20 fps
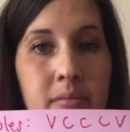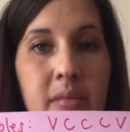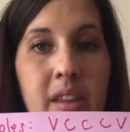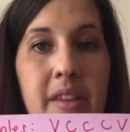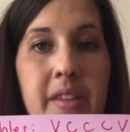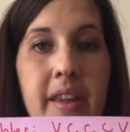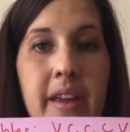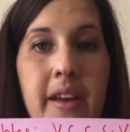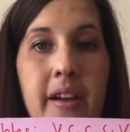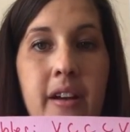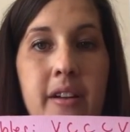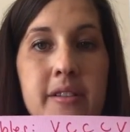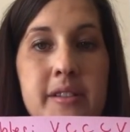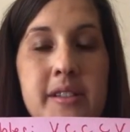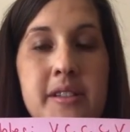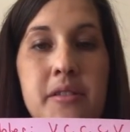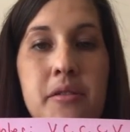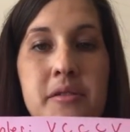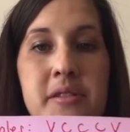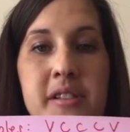they are
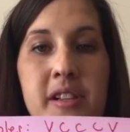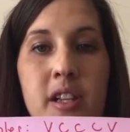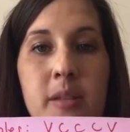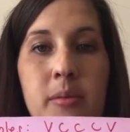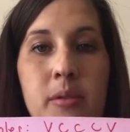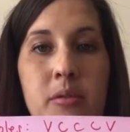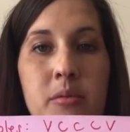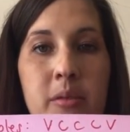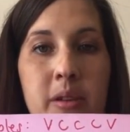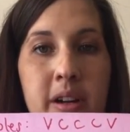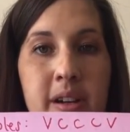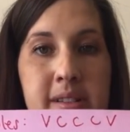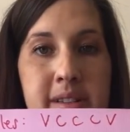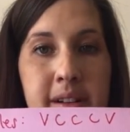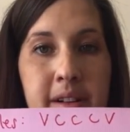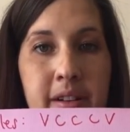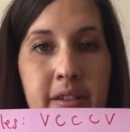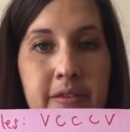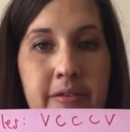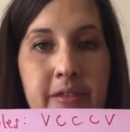2-syllable words
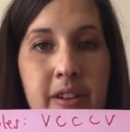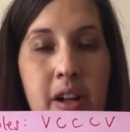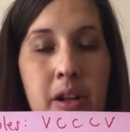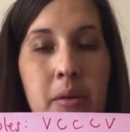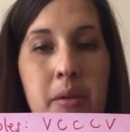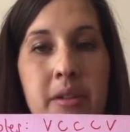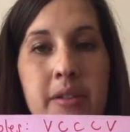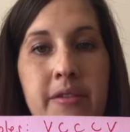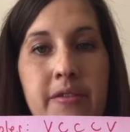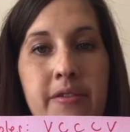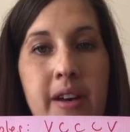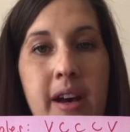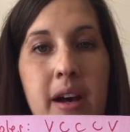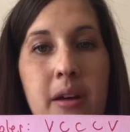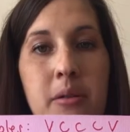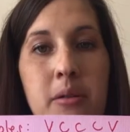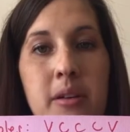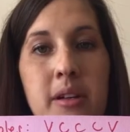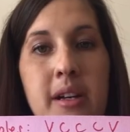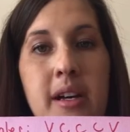that are following the
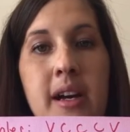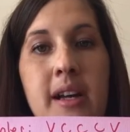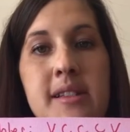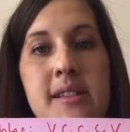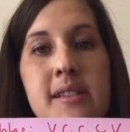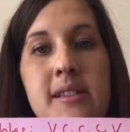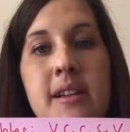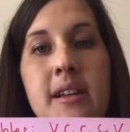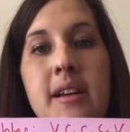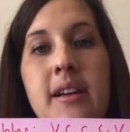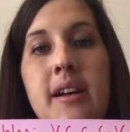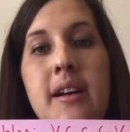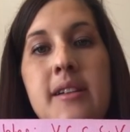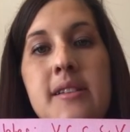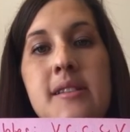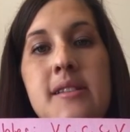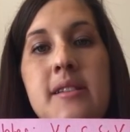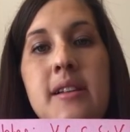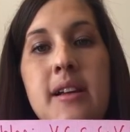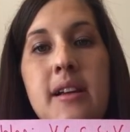vowel, consonant,
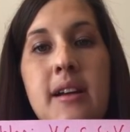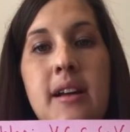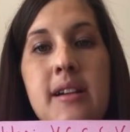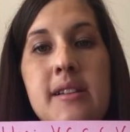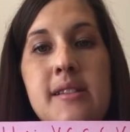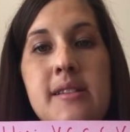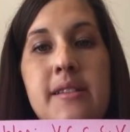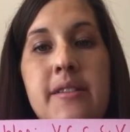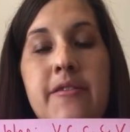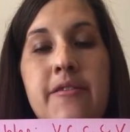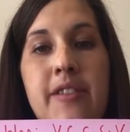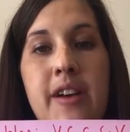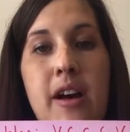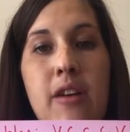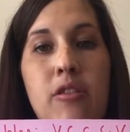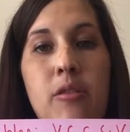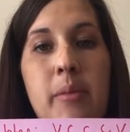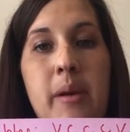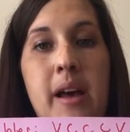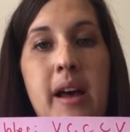consonant, consonant,
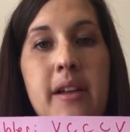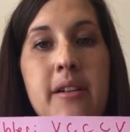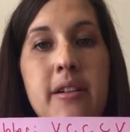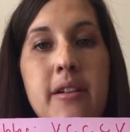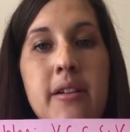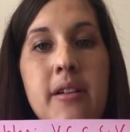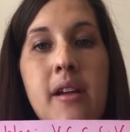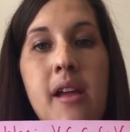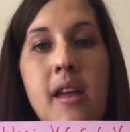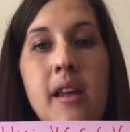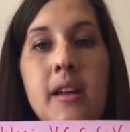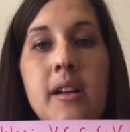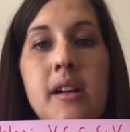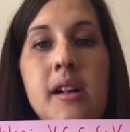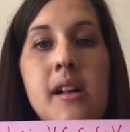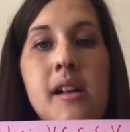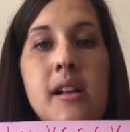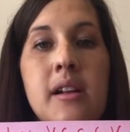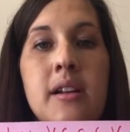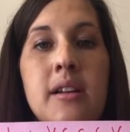vowel pattern.
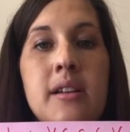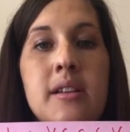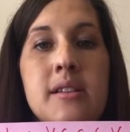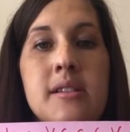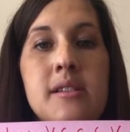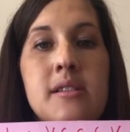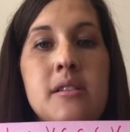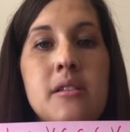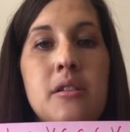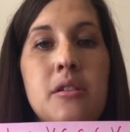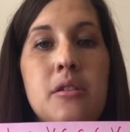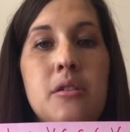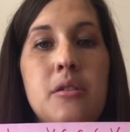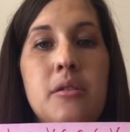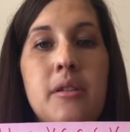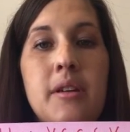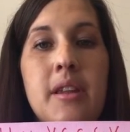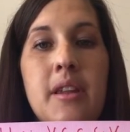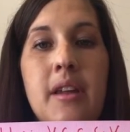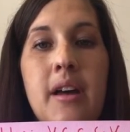
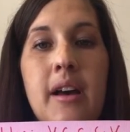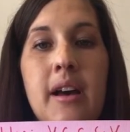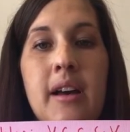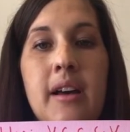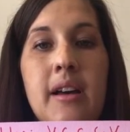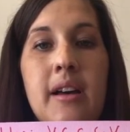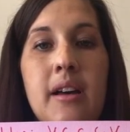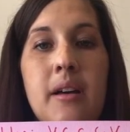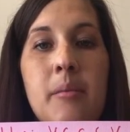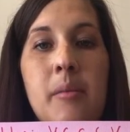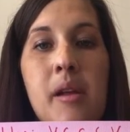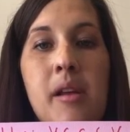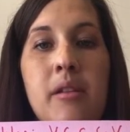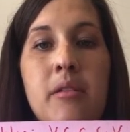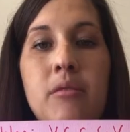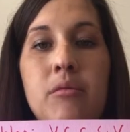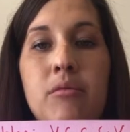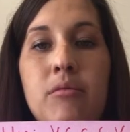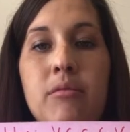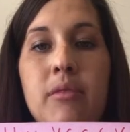So
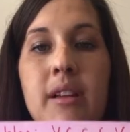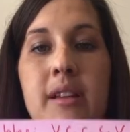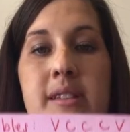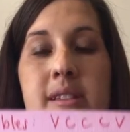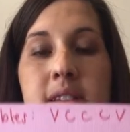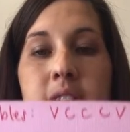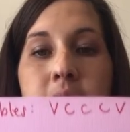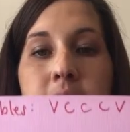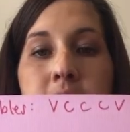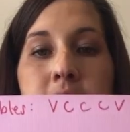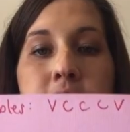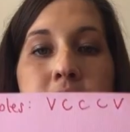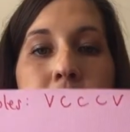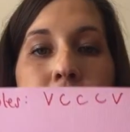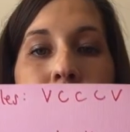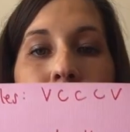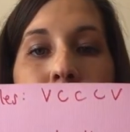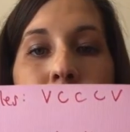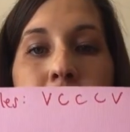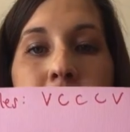let's look at
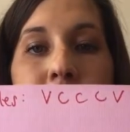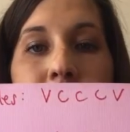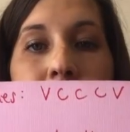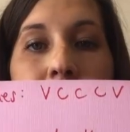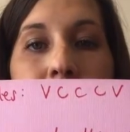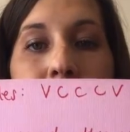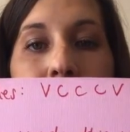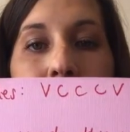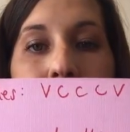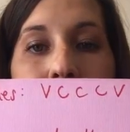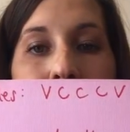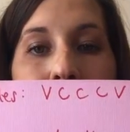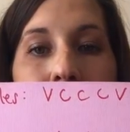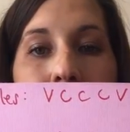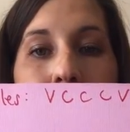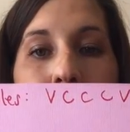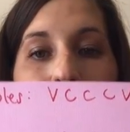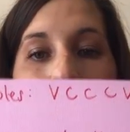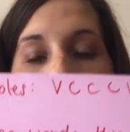2 of the words I have for example